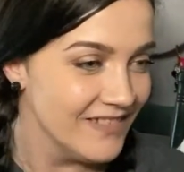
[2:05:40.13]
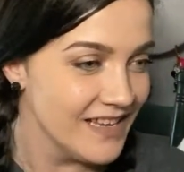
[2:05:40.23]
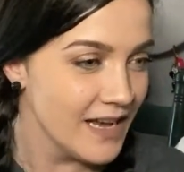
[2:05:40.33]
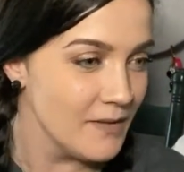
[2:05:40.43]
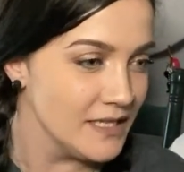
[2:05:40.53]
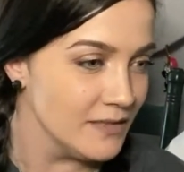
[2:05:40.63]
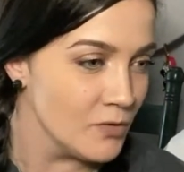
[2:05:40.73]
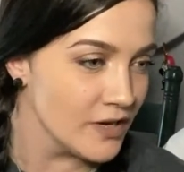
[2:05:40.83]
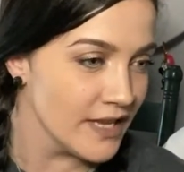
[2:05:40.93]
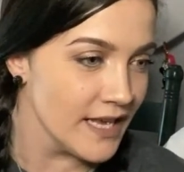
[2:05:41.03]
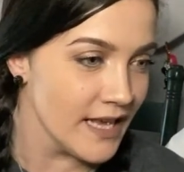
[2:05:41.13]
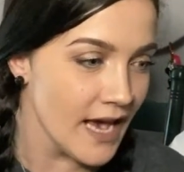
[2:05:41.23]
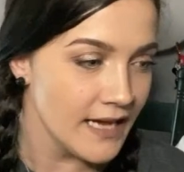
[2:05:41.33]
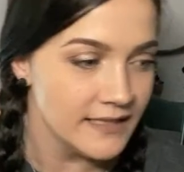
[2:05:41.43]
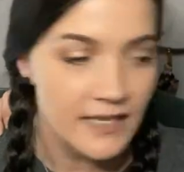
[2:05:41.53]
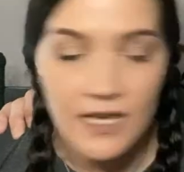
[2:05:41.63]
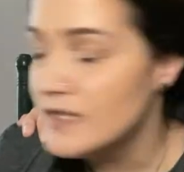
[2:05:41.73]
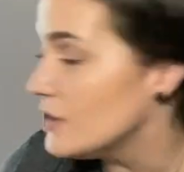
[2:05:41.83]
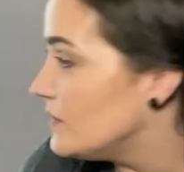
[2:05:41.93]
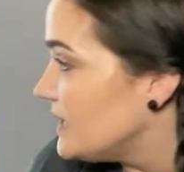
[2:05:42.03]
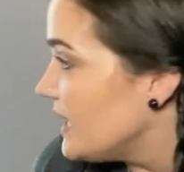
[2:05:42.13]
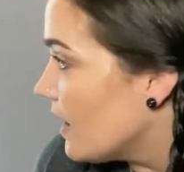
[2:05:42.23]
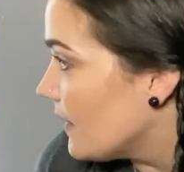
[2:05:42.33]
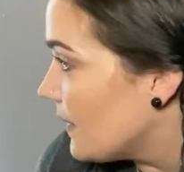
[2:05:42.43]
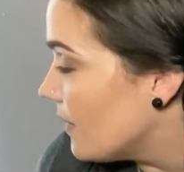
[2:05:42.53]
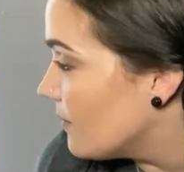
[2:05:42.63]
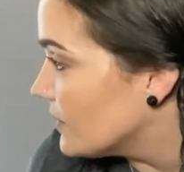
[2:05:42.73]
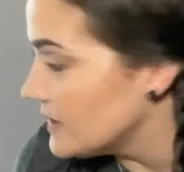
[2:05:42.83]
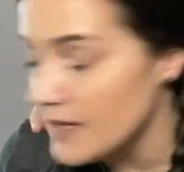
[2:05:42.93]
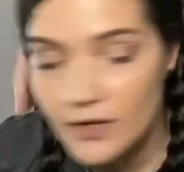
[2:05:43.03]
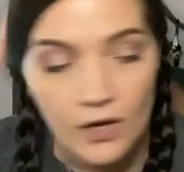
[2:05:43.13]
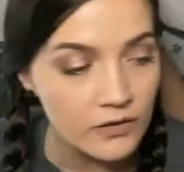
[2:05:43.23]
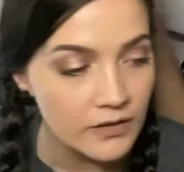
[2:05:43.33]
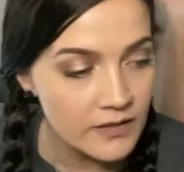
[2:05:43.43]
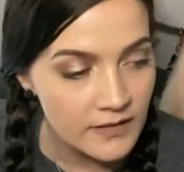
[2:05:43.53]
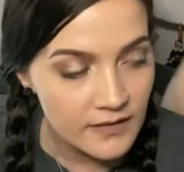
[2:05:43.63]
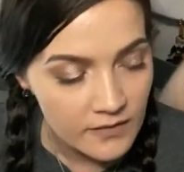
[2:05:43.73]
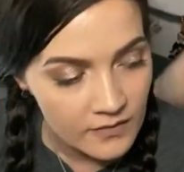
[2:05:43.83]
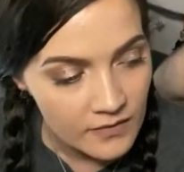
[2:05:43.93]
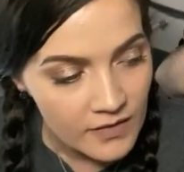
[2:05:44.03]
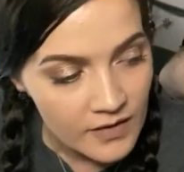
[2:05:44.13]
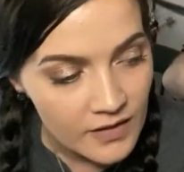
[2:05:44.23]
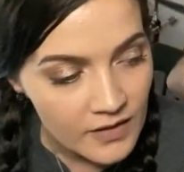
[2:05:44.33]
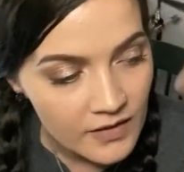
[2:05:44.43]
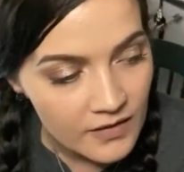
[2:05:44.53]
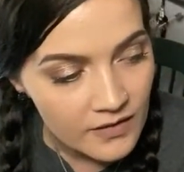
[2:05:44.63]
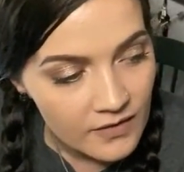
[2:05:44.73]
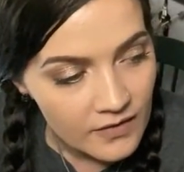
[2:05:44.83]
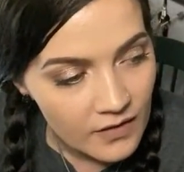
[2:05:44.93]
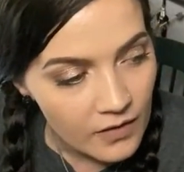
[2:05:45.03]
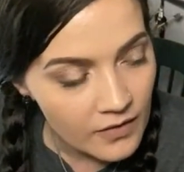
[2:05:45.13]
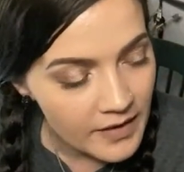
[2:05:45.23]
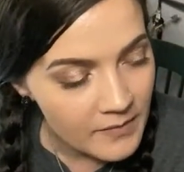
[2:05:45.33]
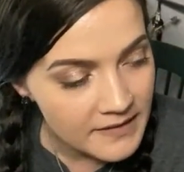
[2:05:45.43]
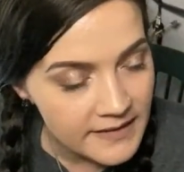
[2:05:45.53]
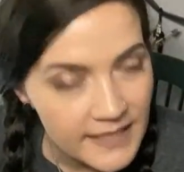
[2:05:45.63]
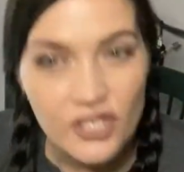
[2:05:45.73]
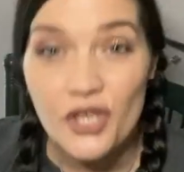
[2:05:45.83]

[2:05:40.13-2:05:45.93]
Wake up, eat some more Kit Kats. So D got them for ten dollars. All right, Miss D, do